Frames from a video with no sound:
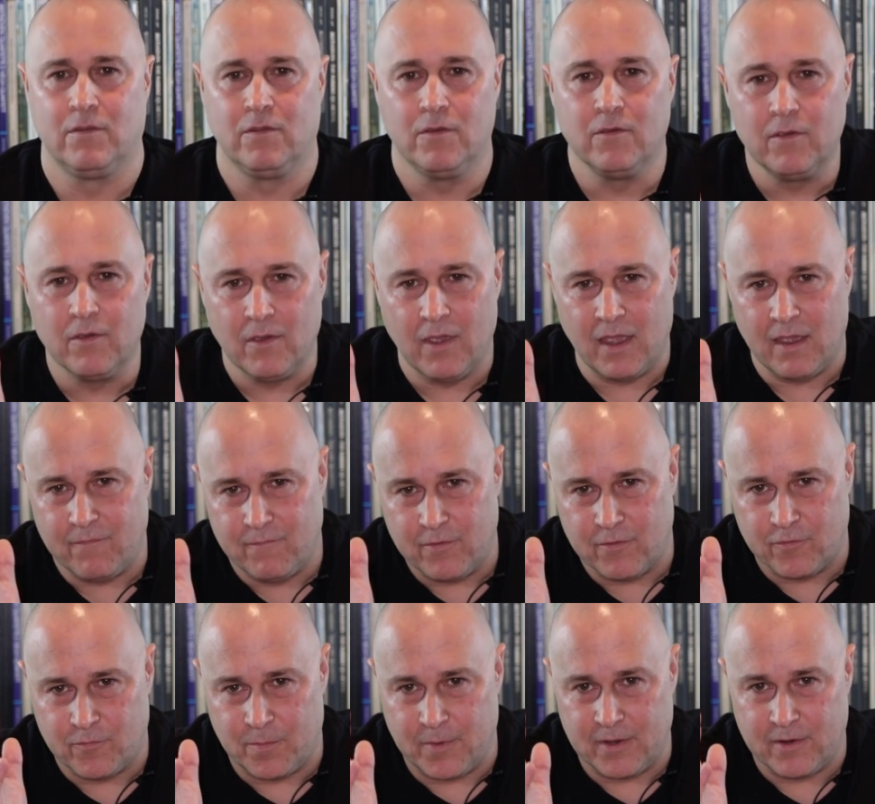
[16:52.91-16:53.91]
Do you have
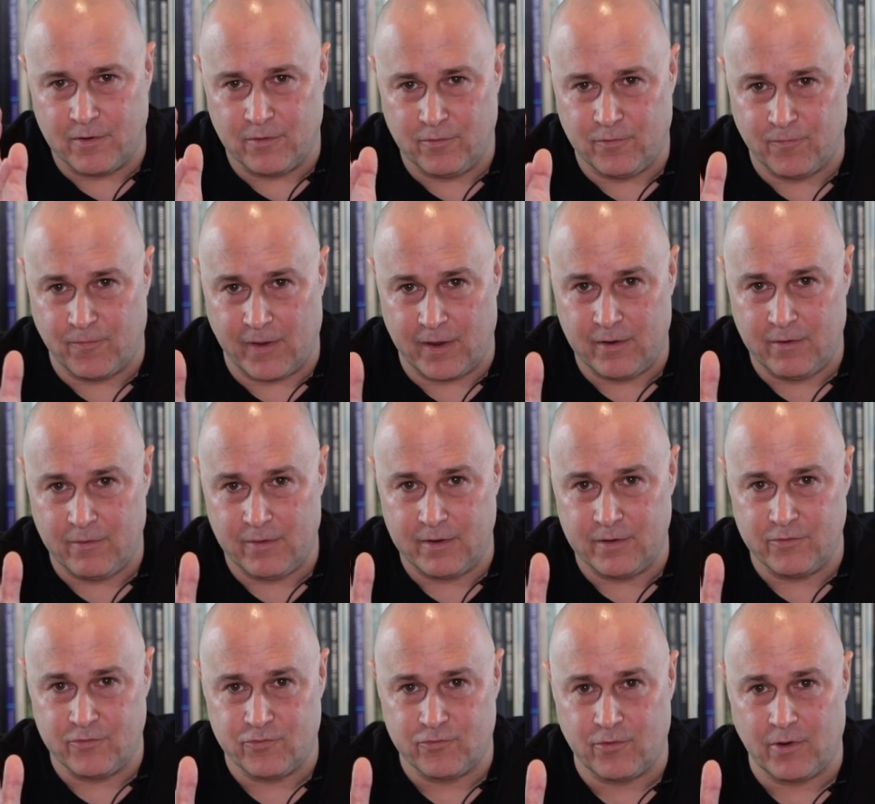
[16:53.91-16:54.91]
your speakers
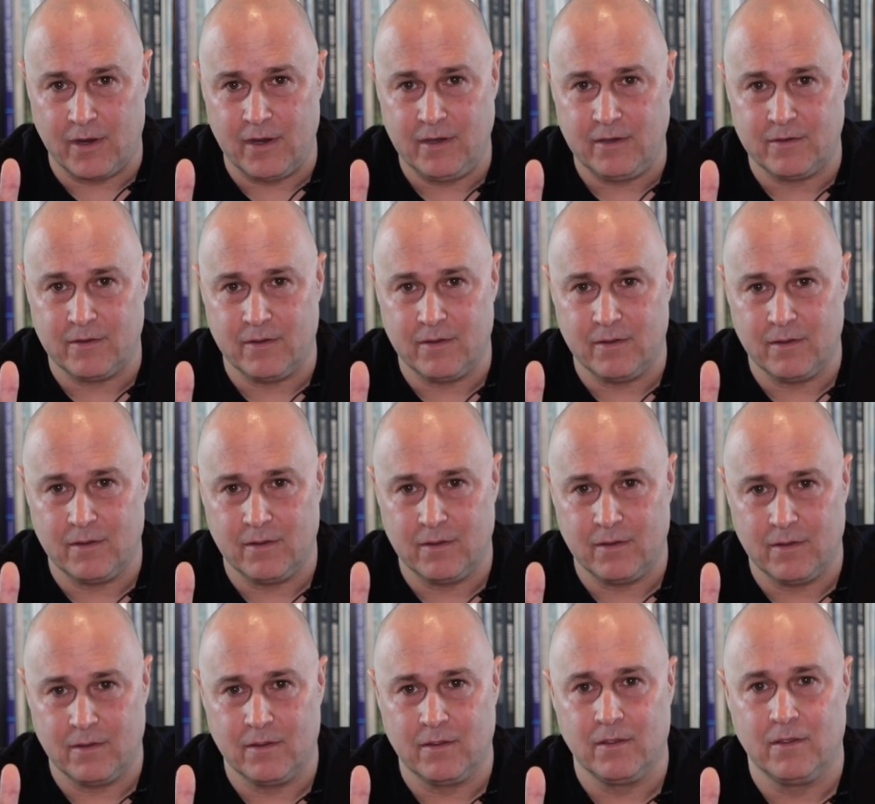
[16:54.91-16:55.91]
firing straight?
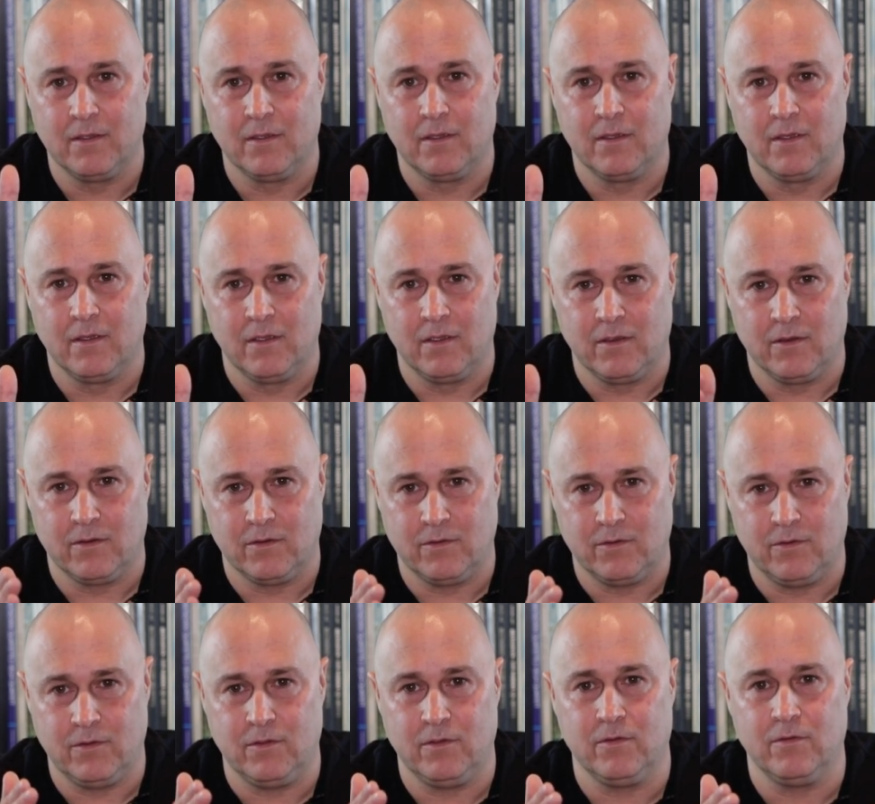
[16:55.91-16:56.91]

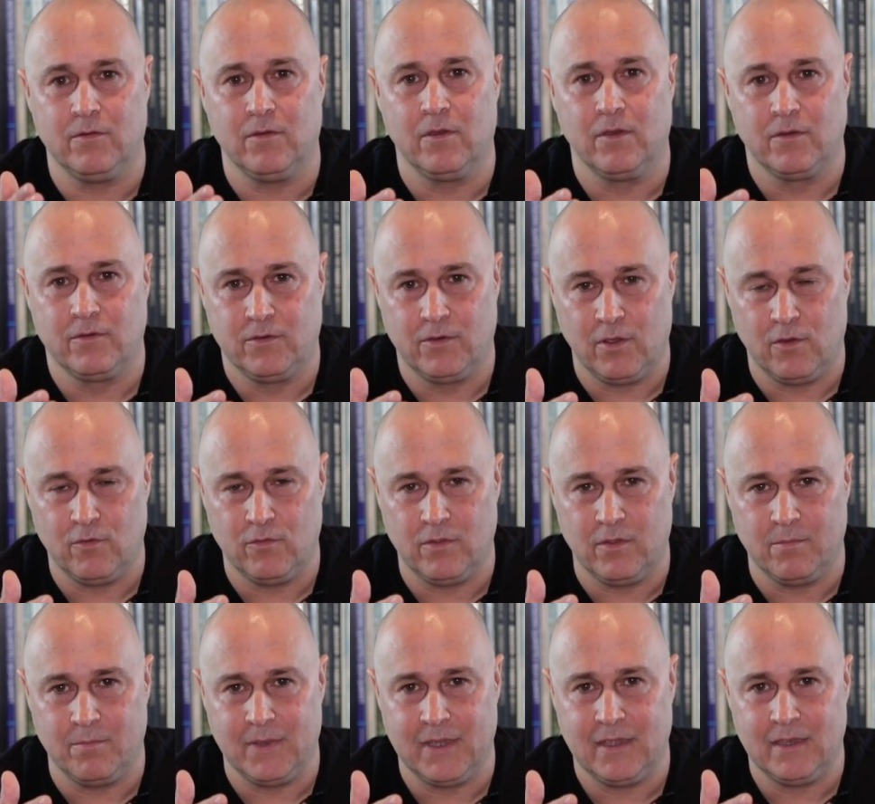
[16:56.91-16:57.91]
Do you tow
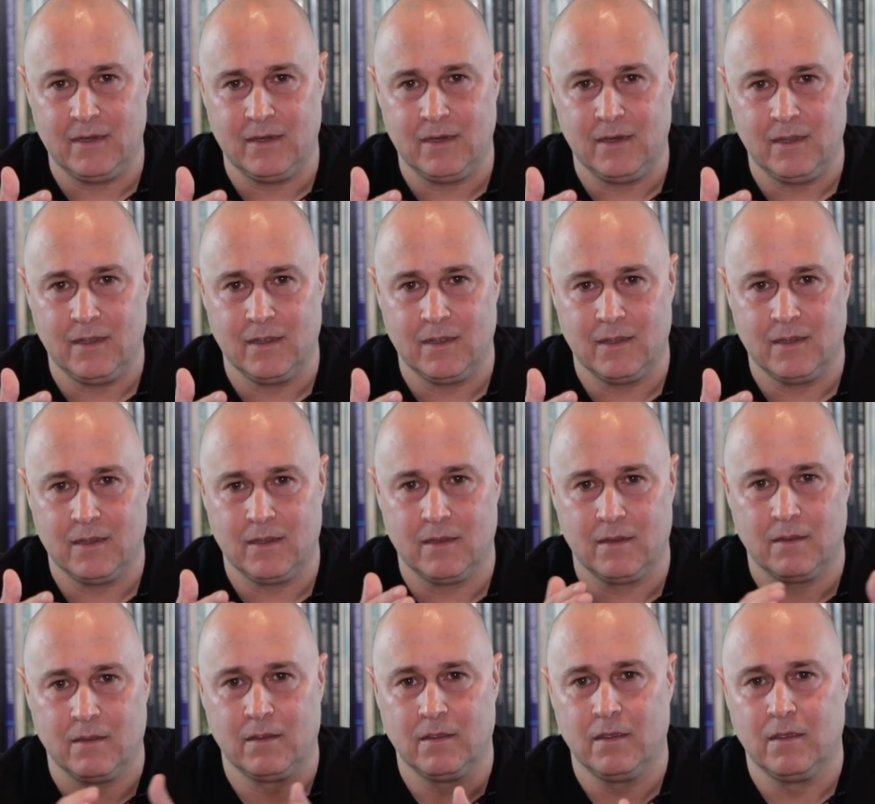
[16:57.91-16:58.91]
them in?
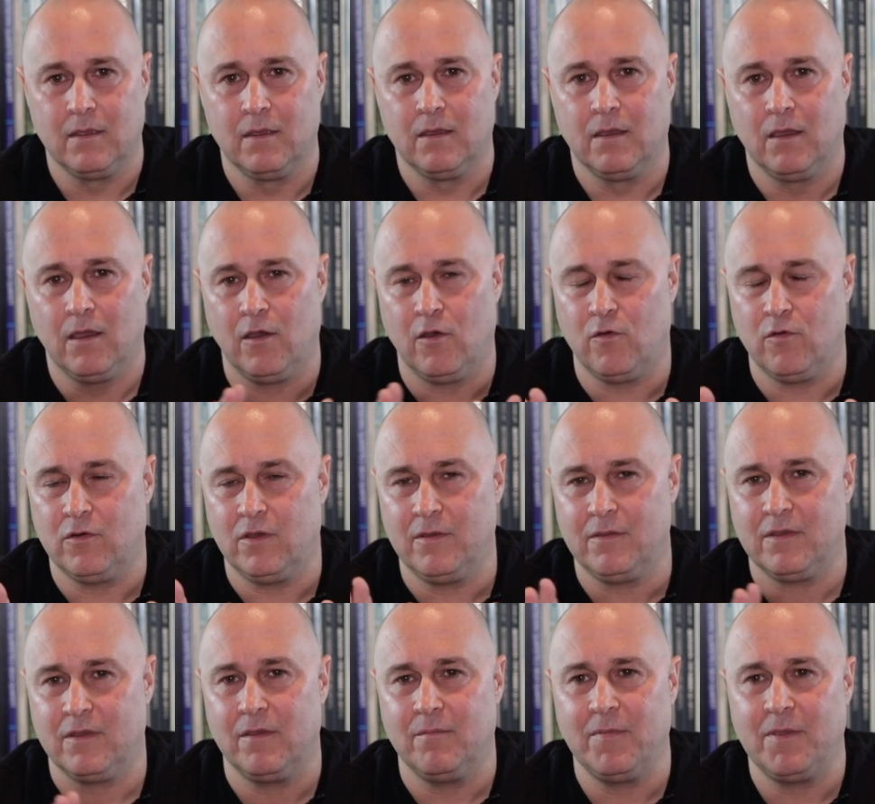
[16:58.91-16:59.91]
Oh,
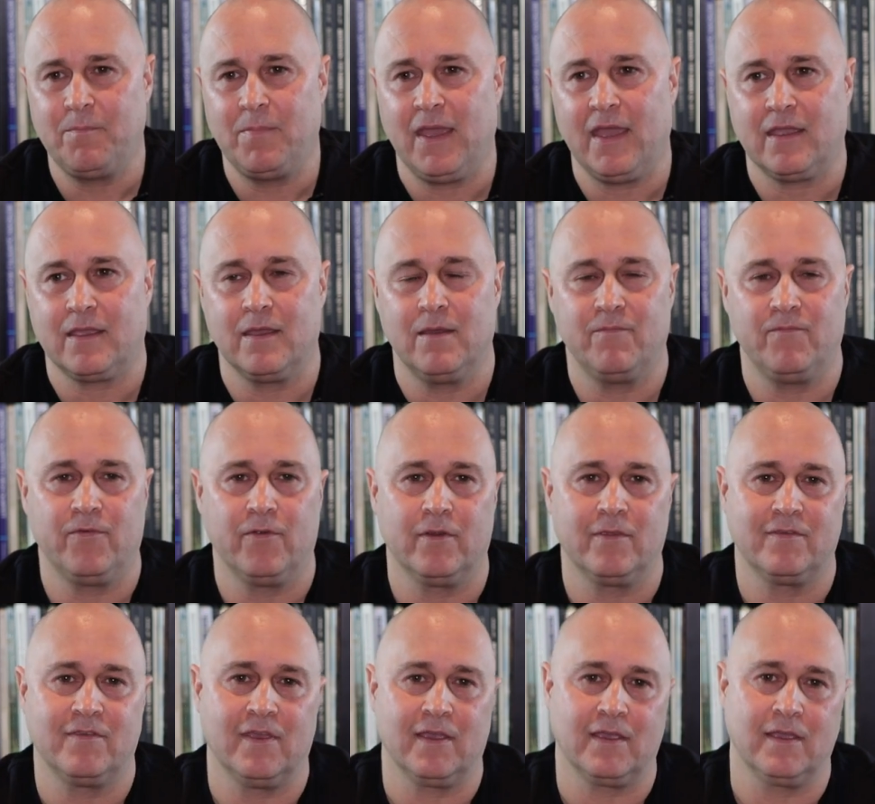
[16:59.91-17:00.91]
let me back up for
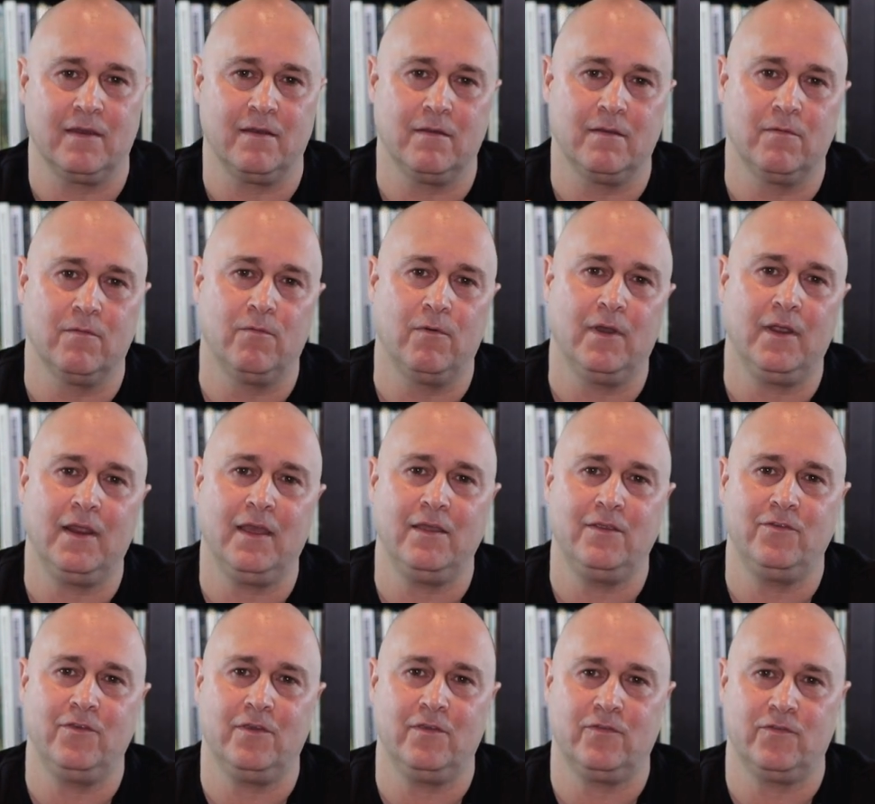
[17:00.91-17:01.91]
a second. What I
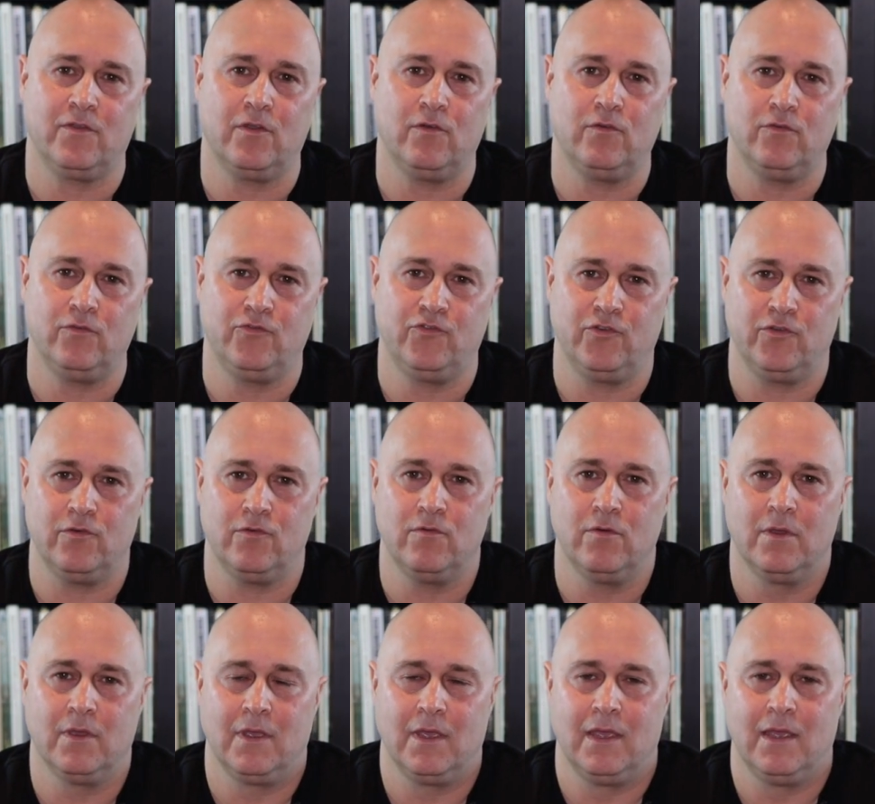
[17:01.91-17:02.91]
just told
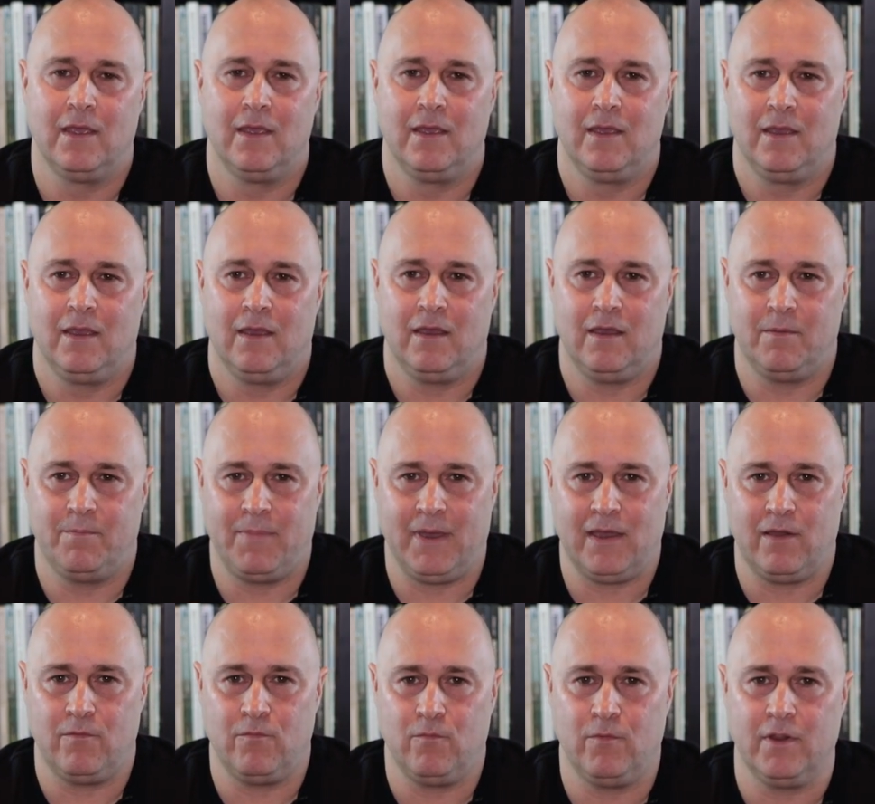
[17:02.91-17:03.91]
you
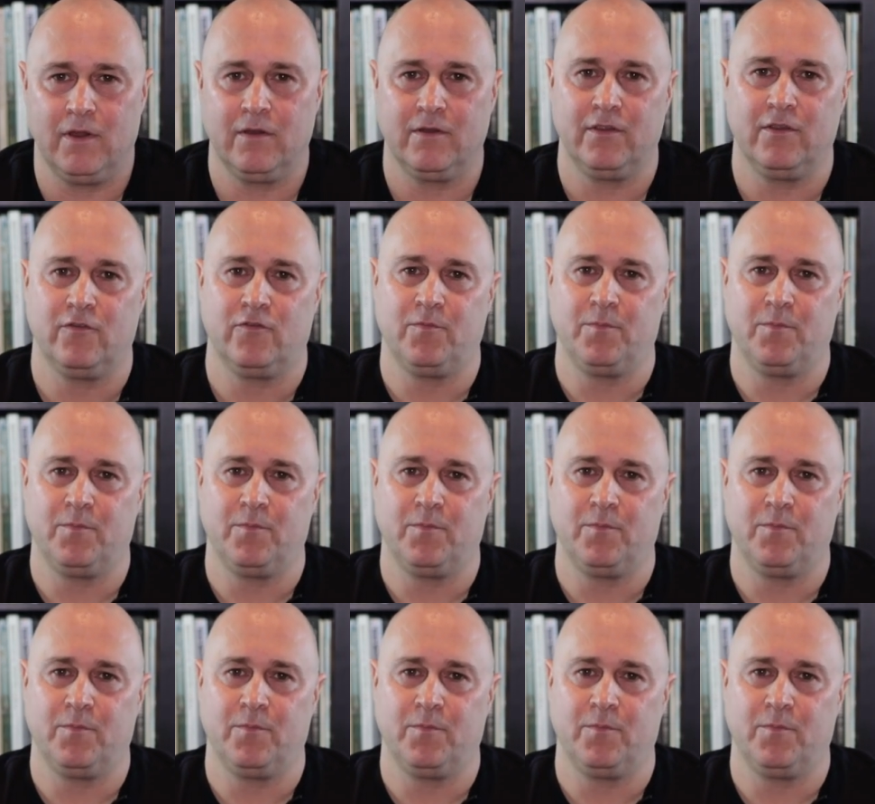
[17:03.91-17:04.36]
about where your